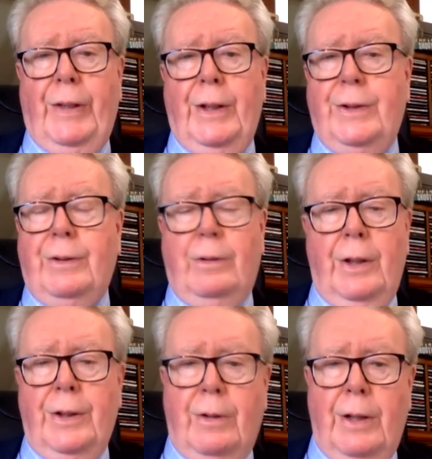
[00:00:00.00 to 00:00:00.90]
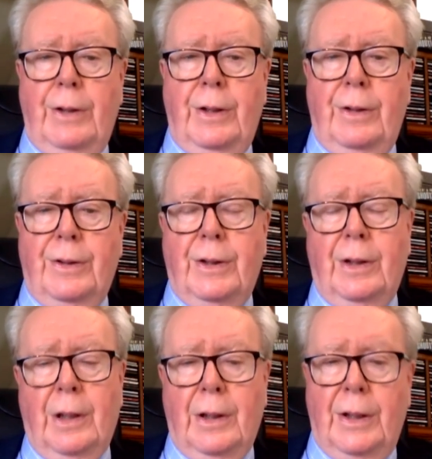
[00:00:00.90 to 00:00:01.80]
is is great news,
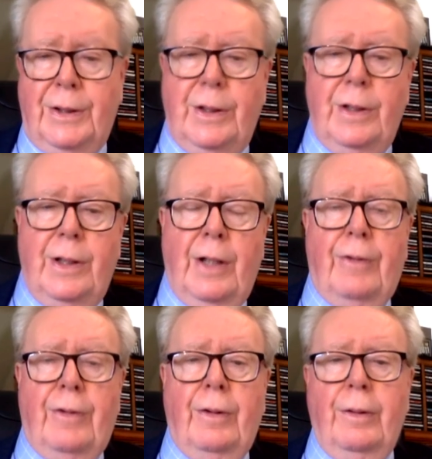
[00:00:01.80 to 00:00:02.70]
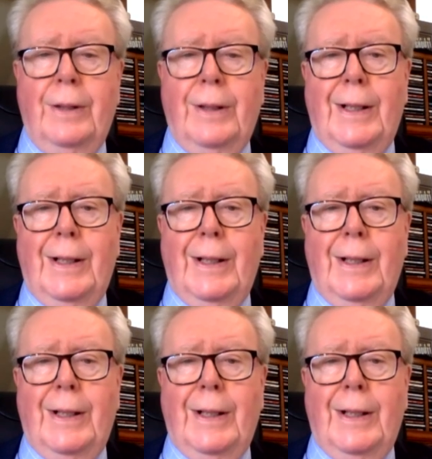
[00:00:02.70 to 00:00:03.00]
and uh, let's see that through